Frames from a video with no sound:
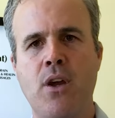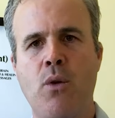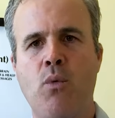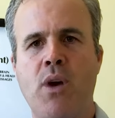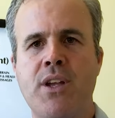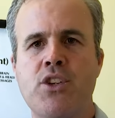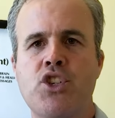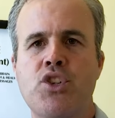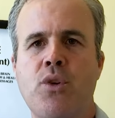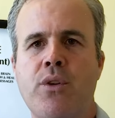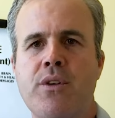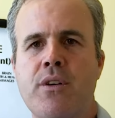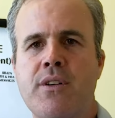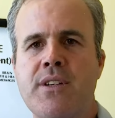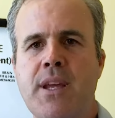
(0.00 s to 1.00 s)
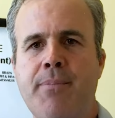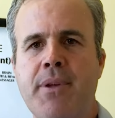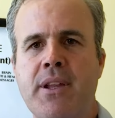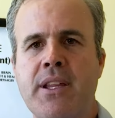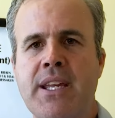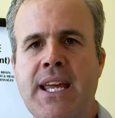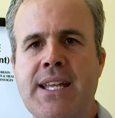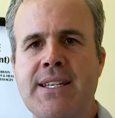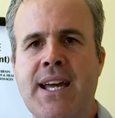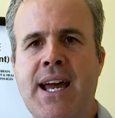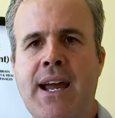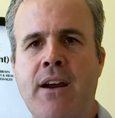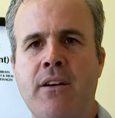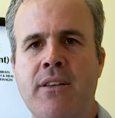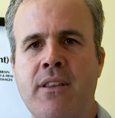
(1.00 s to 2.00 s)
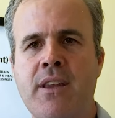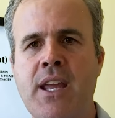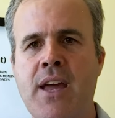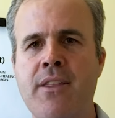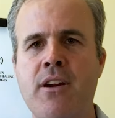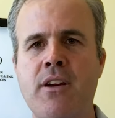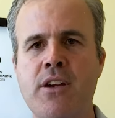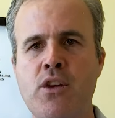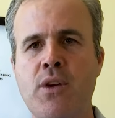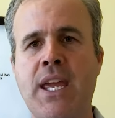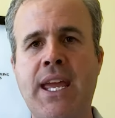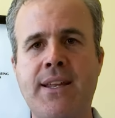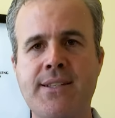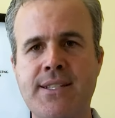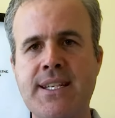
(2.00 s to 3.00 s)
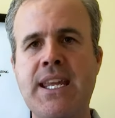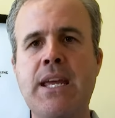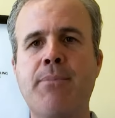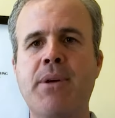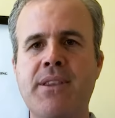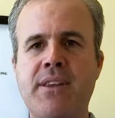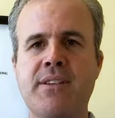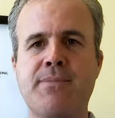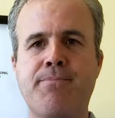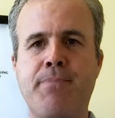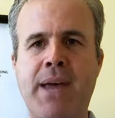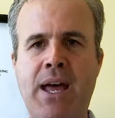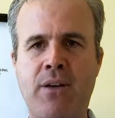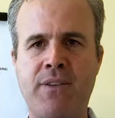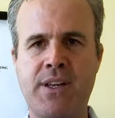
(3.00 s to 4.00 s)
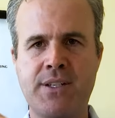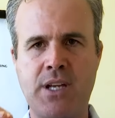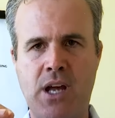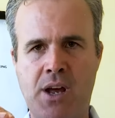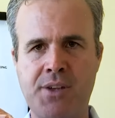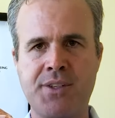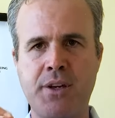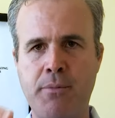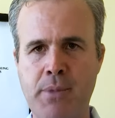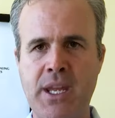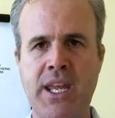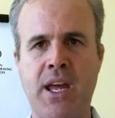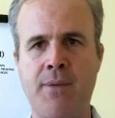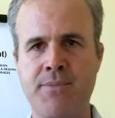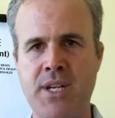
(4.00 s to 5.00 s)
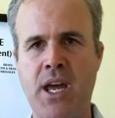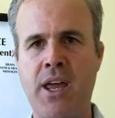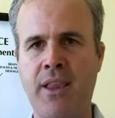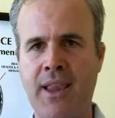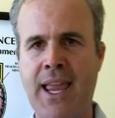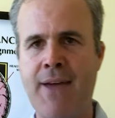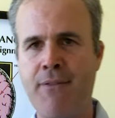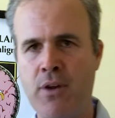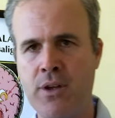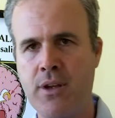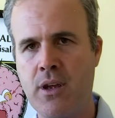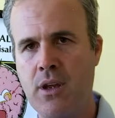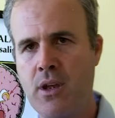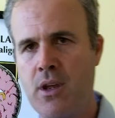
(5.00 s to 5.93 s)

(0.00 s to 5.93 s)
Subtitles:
One shoulder typically gets higher than the other and you can't see, but this pelvis also becomes unleveled.